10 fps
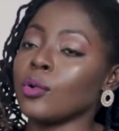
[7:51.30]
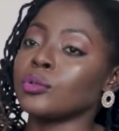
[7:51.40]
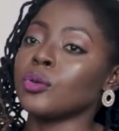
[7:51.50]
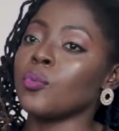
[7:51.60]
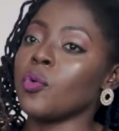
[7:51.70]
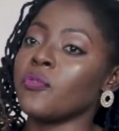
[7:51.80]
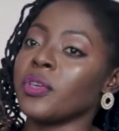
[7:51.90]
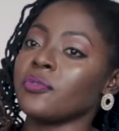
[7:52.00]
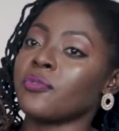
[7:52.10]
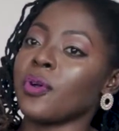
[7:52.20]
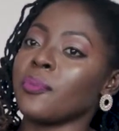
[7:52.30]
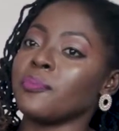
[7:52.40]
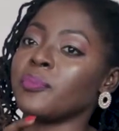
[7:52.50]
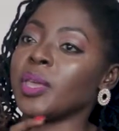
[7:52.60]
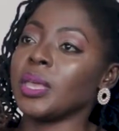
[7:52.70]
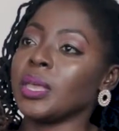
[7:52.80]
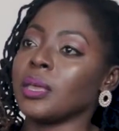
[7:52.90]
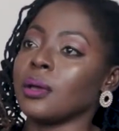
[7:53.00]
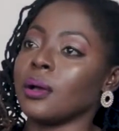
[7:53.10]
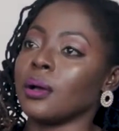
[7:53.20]
also moving from
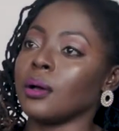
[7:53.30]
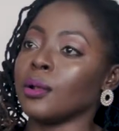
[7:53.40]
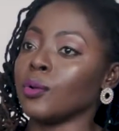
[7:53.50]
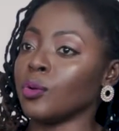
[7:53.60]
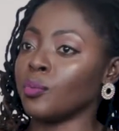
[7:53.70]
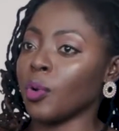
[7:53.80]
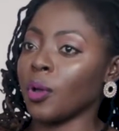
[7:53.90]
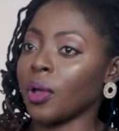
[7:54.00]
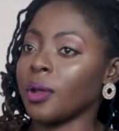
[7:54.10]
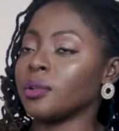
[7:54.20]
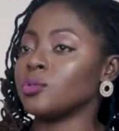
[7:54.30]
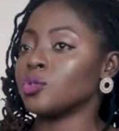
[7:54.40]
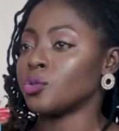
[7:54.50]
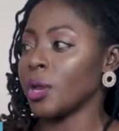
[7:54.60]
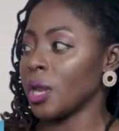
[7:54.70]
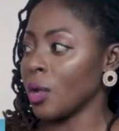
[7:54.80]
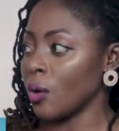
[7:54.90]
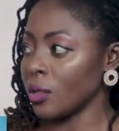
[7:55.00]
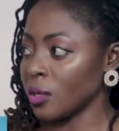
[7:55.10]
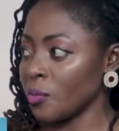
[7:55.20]
being a lone blogger to training
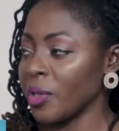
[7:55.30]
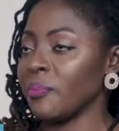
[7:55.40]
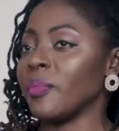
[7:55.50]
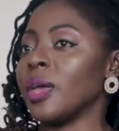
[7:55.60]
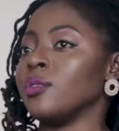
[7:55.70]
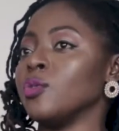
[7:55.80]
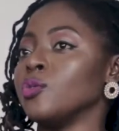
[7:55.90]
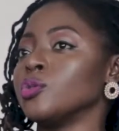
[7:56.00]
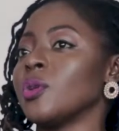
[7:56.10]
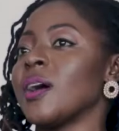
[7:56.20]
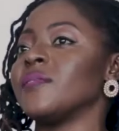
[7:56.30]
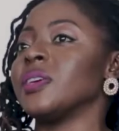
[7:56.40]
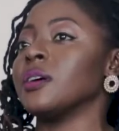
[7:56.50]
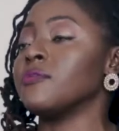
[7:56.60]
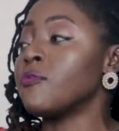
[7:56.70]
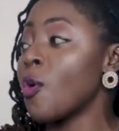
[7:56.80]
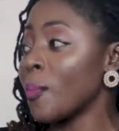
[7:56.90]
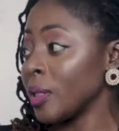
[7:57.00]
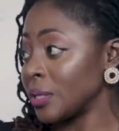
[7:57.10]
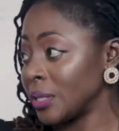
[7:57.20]
other women, to having a
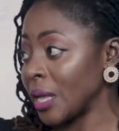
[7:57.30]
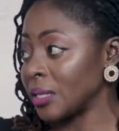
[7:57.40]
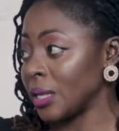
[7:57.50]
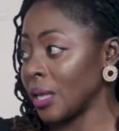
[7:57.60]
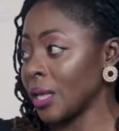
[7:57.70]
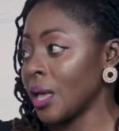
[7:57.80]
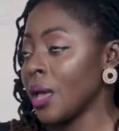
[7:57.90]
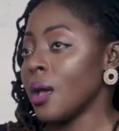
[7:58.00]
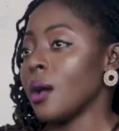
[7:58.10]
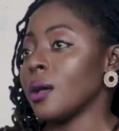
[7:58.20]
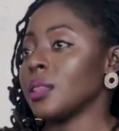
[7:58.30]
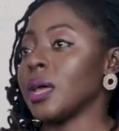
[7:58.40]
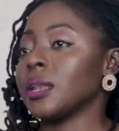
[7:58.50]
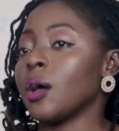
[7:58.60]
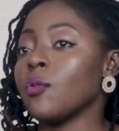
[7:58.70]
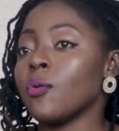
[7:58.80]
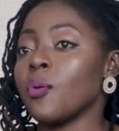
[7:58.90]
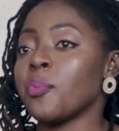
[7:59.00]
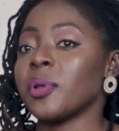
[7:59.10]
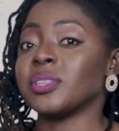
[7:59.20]
formal setting that now
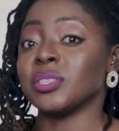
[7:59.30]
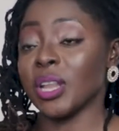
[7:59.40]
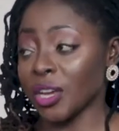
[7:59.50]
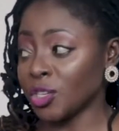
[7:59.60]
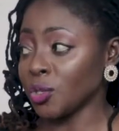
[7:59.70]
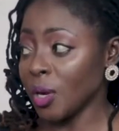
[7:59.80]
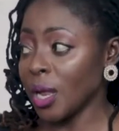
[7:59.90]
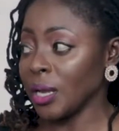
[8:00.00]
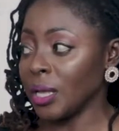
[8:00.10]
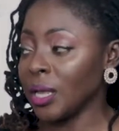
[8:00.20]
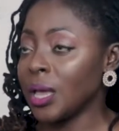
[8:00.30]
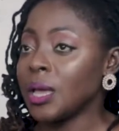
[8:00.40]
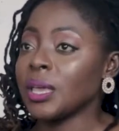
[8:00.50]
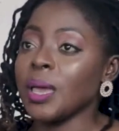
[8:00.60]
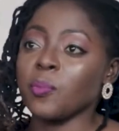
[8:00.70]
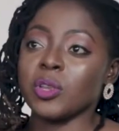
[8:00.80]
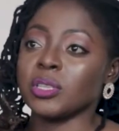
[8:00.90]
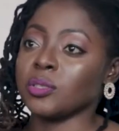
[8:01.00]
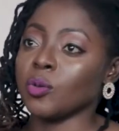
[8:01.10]
operates nationally, came with its